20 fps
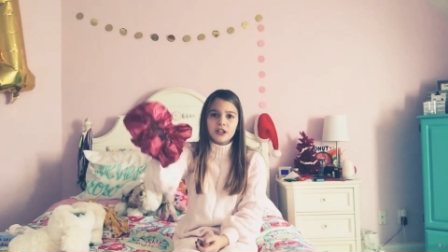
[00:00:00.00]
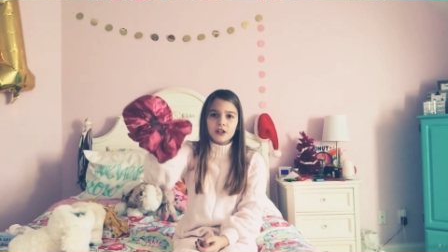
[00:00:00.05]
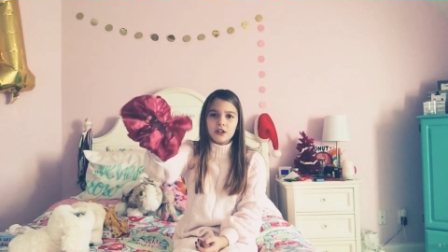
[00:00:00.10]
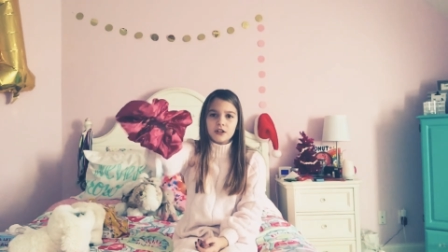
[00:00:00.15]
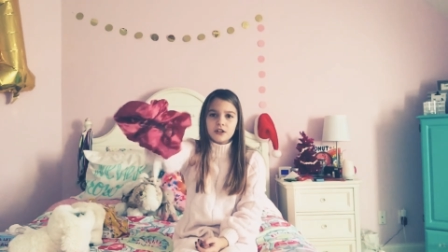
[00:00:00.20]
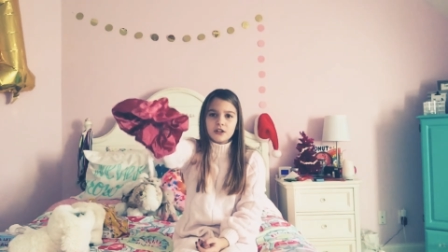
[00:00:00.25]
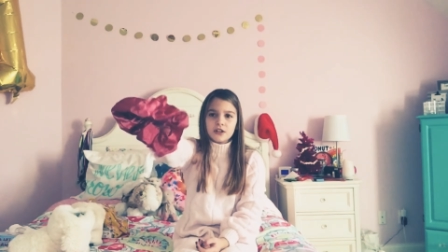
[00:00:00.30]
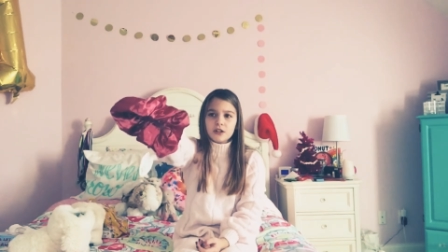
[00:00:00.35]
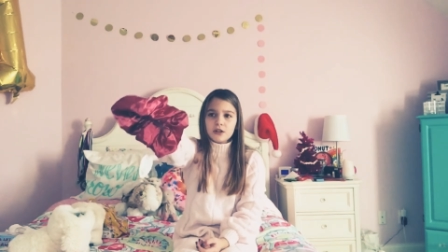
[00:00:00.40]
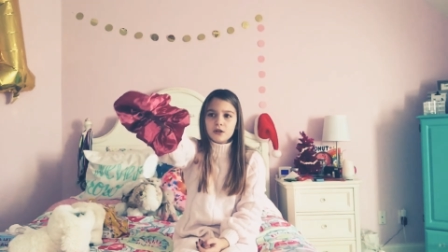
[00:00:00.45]
It
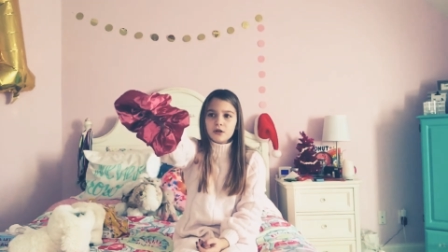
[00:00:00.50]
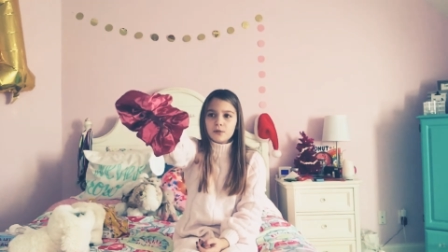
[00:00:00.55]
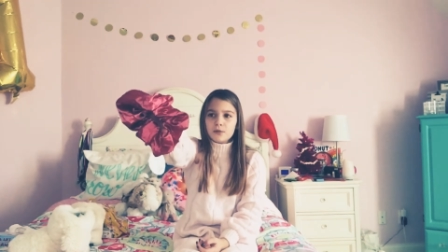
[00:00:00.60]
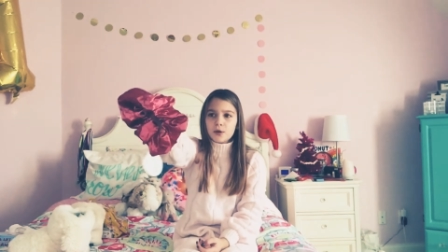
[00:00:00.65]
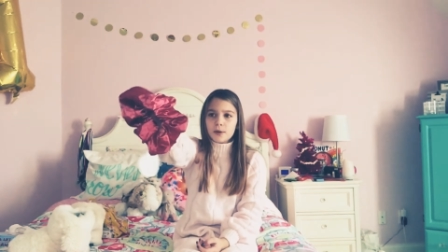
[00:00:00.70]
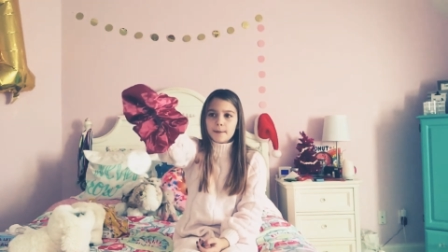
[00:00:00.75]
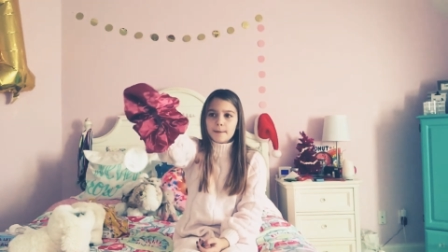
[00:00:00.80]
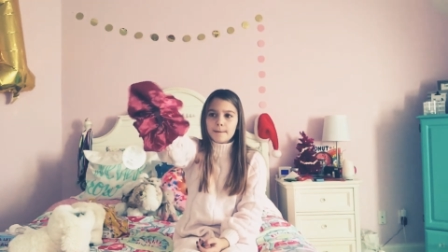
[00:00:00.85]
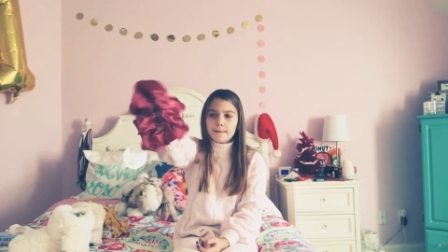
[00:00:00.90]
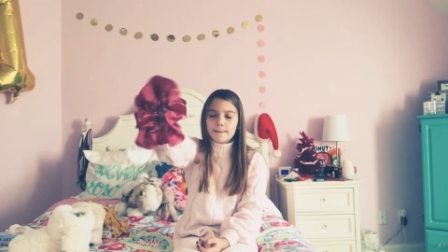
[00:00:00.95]
looks a little
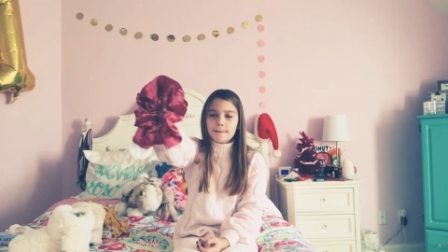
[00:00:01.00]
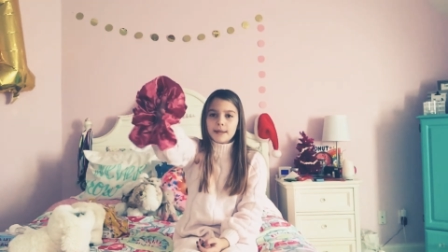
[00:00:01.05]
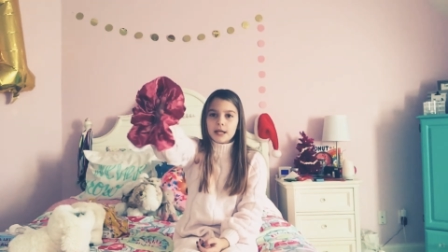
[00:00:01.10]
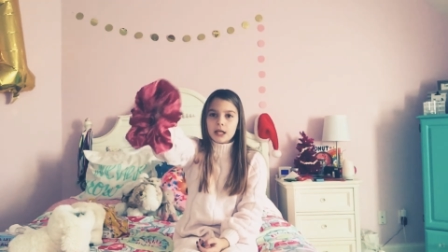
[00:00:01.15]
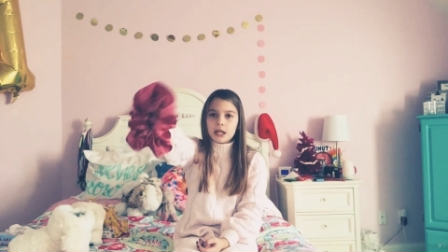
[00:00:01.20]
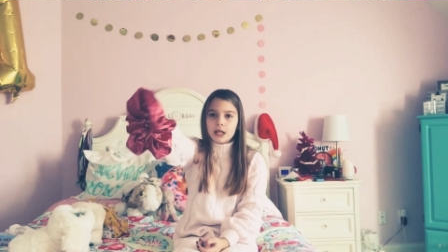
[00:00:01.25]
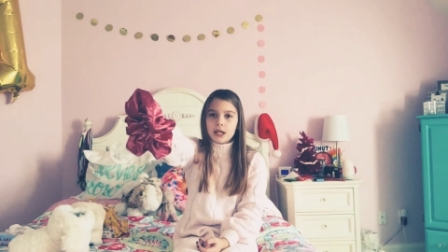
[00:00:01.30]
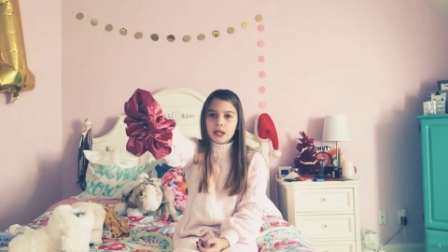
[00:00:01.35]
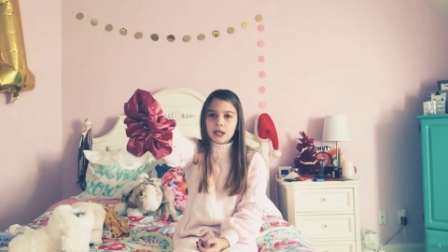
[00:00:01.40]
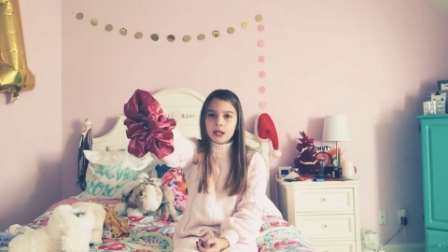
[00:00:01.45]
more
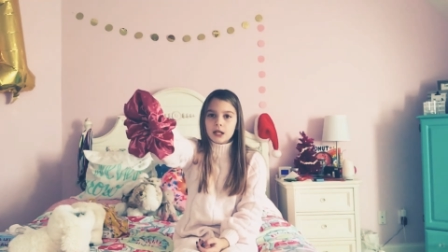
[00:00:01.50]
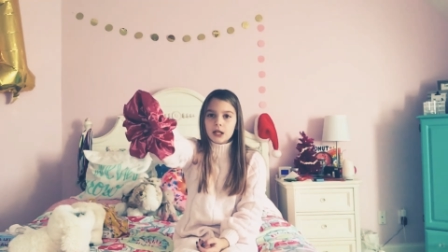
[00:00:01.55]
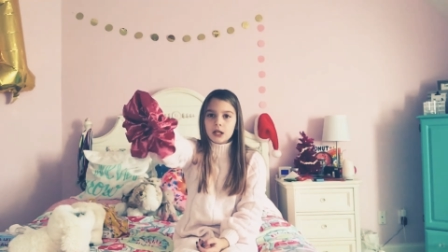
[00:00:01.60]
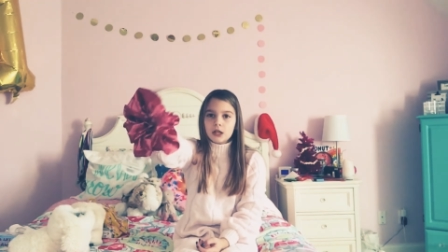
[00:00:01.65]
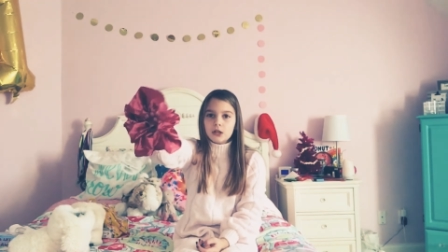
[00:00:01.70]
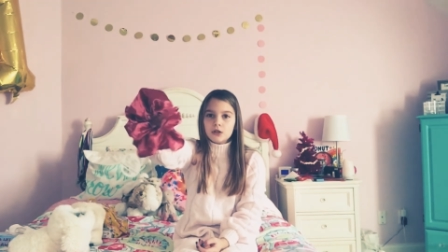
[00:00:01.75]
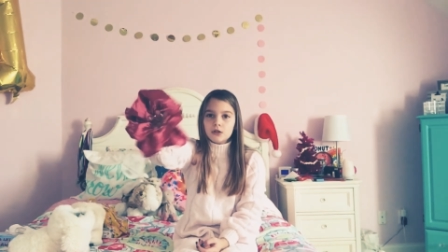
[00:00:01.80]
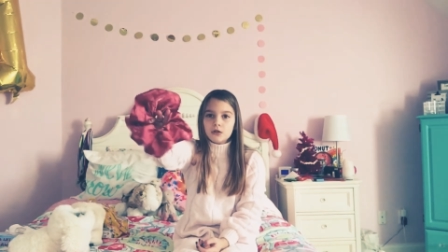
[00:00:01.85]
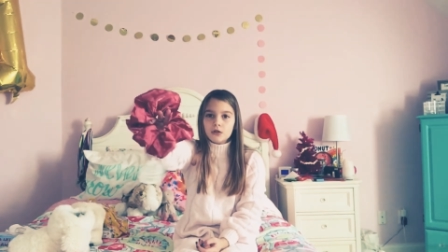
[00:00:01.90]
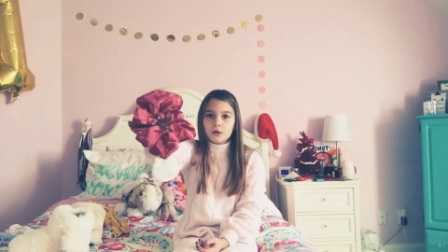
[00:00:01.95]

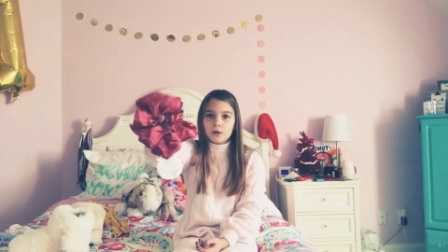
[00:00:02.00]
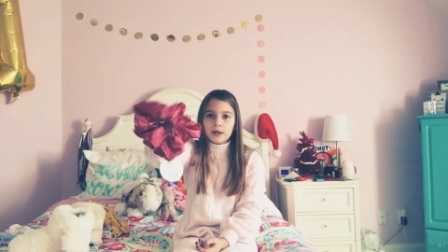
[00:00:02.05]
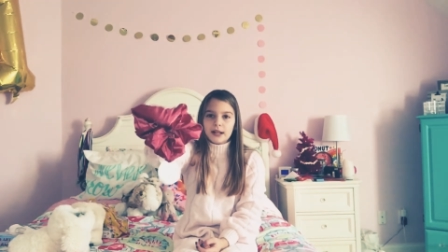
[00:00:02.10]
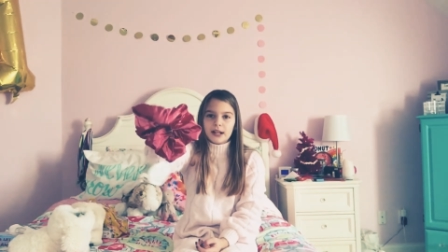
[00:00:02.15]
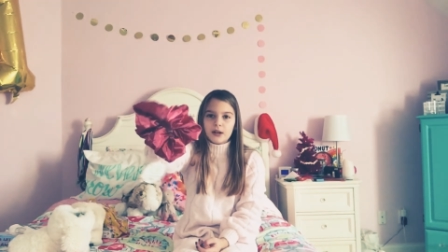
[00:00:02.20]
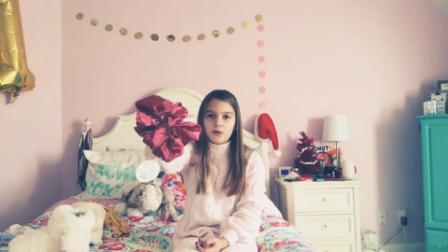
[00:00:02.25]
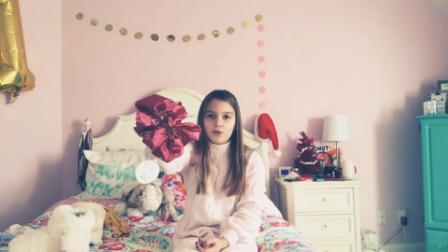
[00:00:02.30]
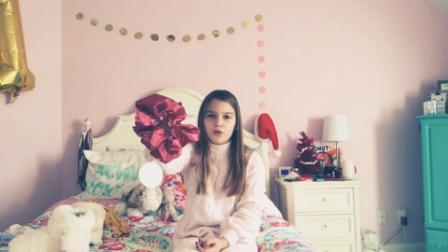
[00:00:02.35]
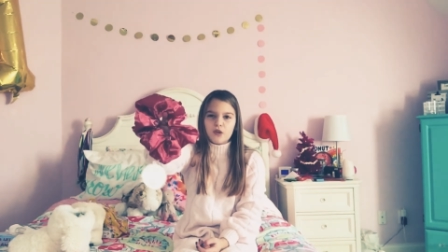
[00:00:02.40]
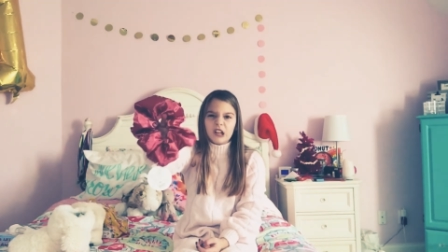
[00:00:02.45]
pinkish or
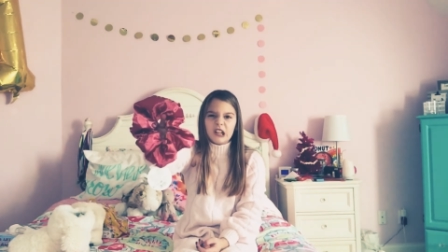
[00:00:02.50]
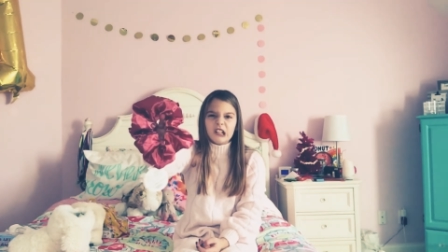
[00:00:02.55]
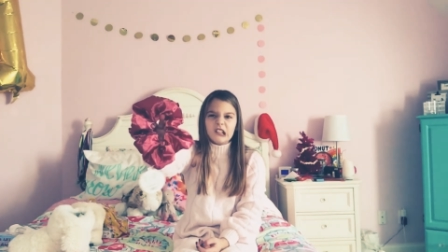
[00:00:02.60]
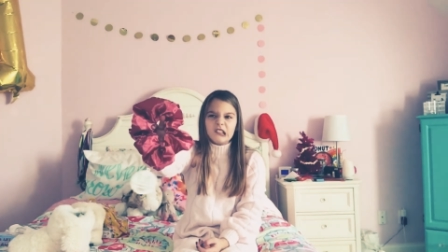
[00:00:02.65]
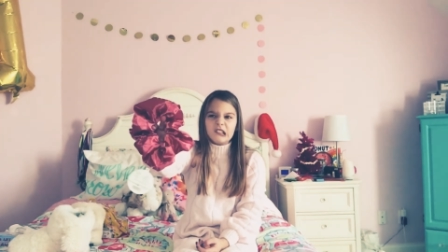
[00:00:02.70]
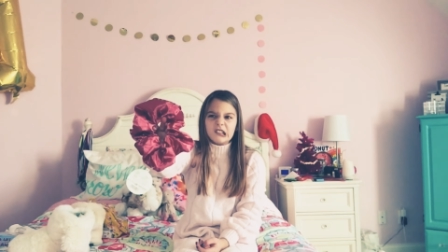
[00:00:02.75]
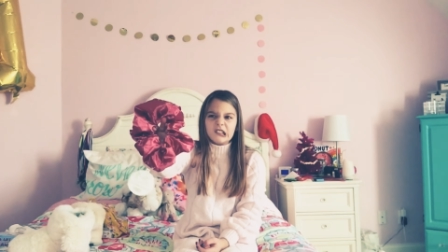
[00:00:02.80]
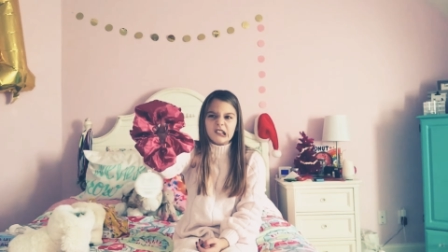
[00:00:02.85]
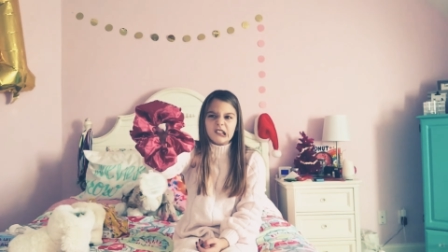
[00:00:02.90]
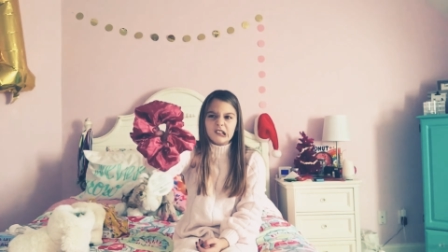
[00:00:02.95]
like a
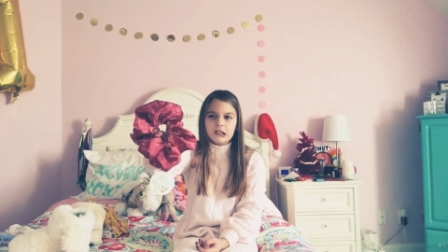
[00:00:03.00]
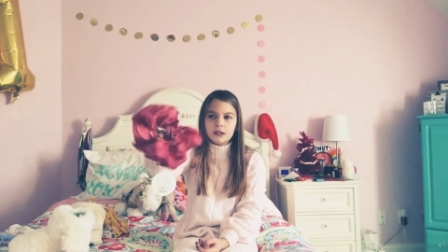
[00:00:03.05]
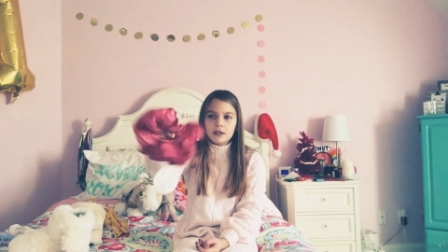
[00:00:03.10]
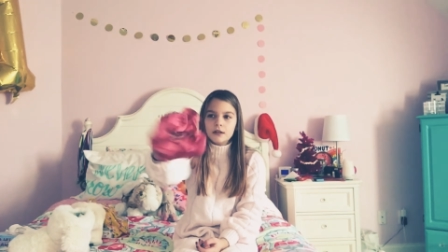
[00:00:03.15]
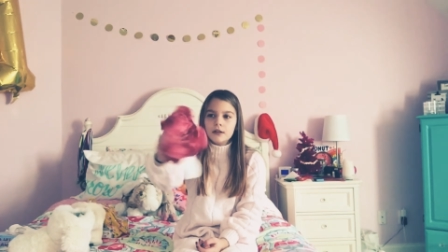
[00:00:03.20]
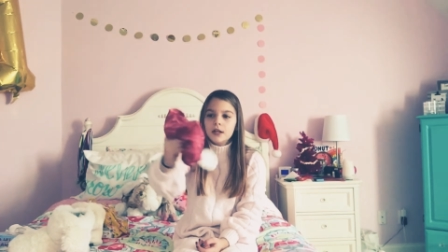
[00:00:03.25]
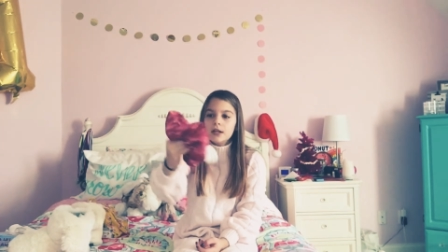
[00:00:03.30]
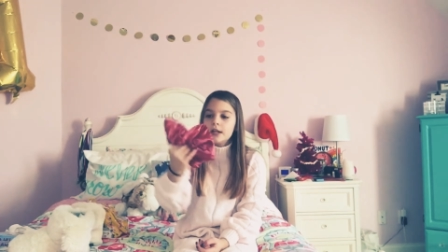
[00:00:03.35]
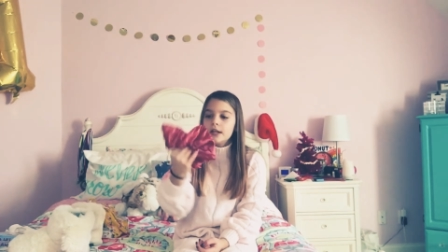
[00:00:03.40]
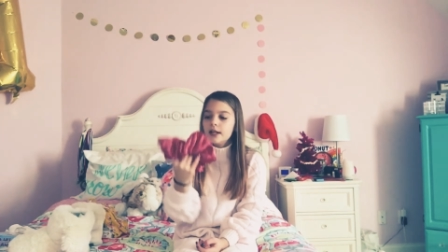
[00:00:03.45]
reddish kind of.